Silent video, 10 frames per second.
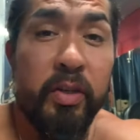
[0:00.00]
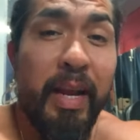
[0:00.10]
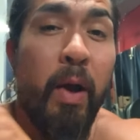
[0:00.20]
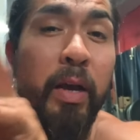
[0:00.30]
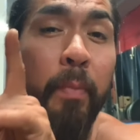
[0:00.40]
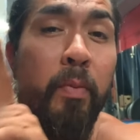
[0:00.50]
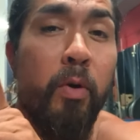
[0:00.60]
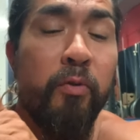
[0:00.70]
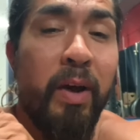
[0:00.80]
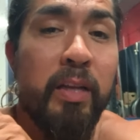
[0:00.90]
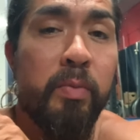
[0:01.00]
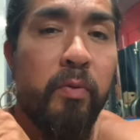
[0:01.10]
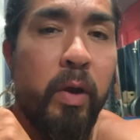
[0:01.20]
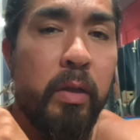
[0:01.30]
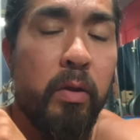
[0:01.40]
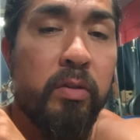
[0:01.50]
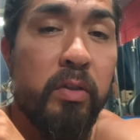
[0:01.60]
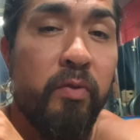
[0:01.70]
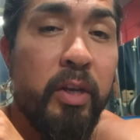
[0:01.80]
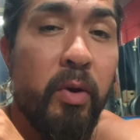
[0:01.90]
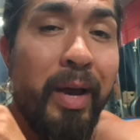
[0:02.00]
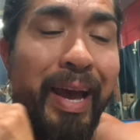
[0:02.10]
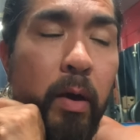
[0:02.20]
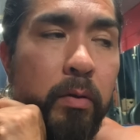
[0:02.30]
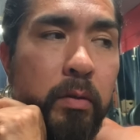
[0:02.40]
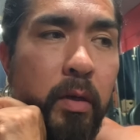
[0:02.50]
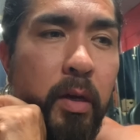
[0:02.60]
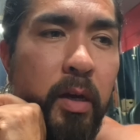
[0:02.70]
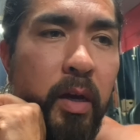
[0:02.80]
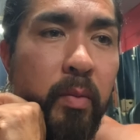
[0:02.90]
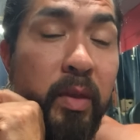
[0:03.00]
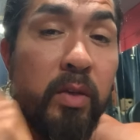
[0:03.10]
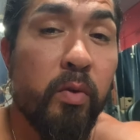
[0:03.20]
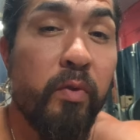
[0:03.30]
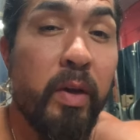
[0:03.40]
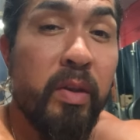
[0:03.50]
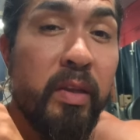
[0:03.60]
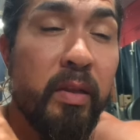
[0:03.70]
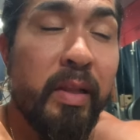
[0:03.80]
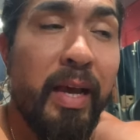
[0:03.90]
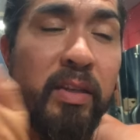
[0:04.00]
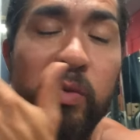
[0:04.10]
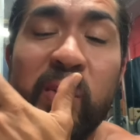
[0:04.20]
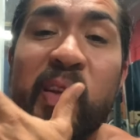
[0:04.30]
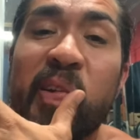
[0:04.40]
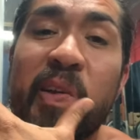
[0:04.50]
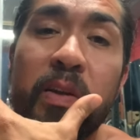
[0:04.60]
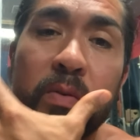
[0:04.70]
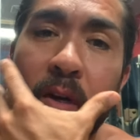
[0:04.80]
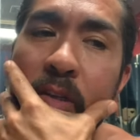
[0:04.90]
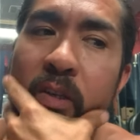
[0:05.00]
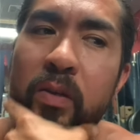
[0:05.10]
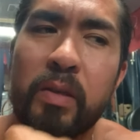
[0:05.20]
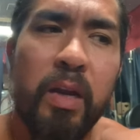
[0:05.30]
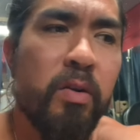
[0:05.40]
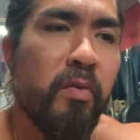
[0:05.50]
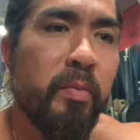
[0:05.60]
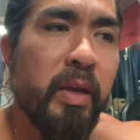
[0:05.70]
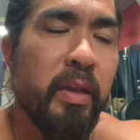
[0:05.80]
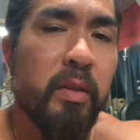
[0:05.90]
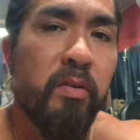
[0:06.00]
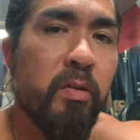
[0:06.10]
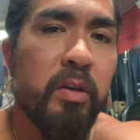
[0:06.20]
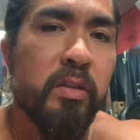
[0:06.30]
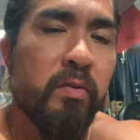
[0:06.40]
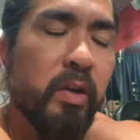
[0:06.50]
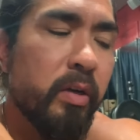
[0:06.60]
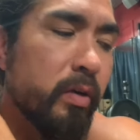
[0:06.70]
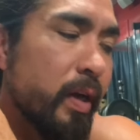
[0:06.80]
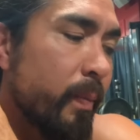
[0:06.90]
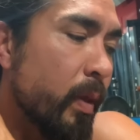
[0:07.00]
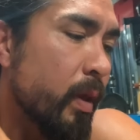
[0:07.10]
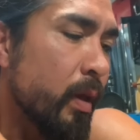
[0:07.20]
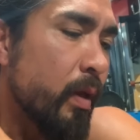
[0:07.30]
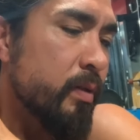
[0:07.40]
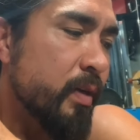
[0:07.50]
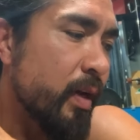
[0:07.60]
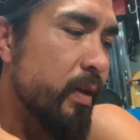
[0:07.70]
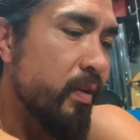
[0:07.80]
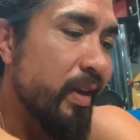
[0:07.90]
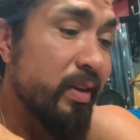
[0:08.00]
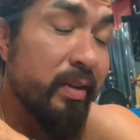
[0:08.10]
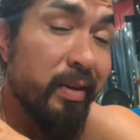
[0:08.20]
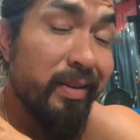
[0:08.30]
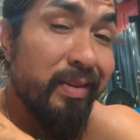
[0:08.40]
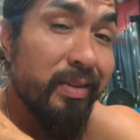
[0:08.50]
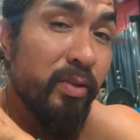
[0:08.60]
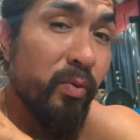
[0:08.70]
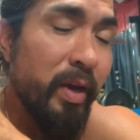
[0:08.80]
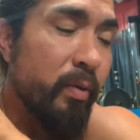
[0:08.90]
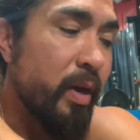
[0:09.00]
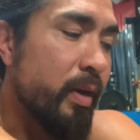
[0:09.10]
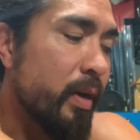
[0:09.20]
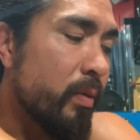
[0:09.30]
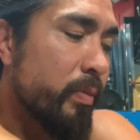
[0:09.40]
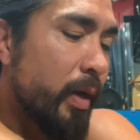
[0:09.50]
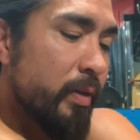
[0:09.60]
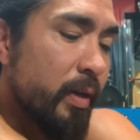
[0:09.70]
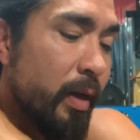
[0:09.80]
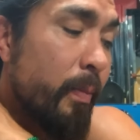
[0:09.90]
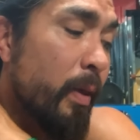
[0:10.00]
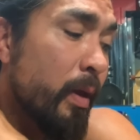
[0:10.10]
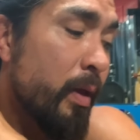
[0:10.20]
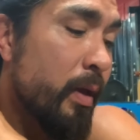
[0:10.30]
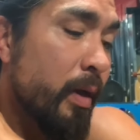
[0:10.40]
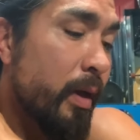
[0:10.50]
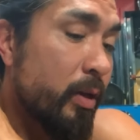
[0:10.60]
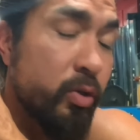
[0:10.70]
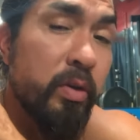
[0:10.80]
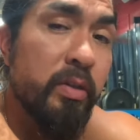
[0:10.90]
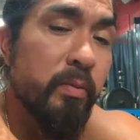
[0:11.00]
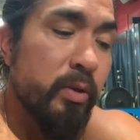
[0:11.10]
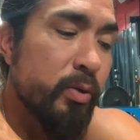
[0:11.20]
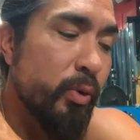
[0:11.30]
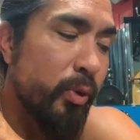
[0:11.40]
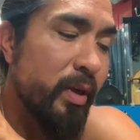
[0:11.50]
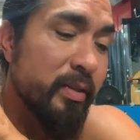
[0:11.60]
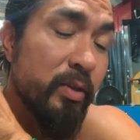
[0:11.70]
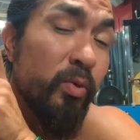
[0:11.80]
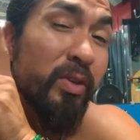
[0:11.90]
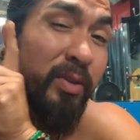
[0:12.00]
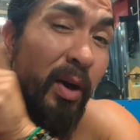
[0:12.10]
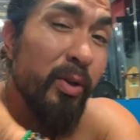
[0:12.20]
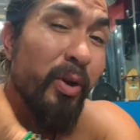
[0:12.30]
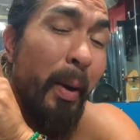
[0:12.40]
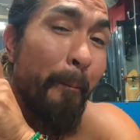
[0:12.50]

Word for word: Now, a couple more finds before I close this video out. These were found last weekend at garage sales. I don't know if I'm going to edit the garage sale vlog or not. It's kind of in disarray right now, but I'll show you some of the cool things. These were $1 a